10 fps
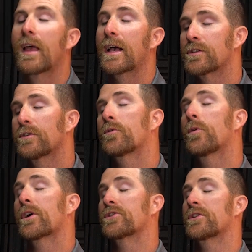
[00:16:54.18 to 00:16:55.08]
Excellent
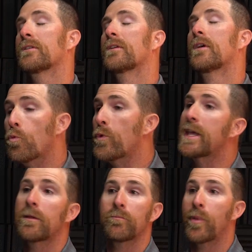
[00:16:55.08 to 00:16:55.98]
question. We
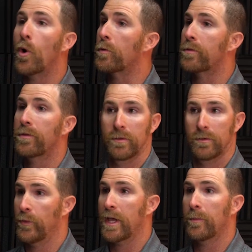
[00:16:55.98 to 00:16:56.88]
get both.
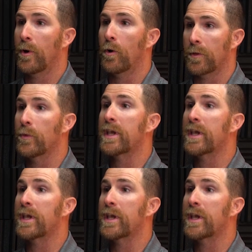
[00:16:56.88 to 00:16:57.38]
And we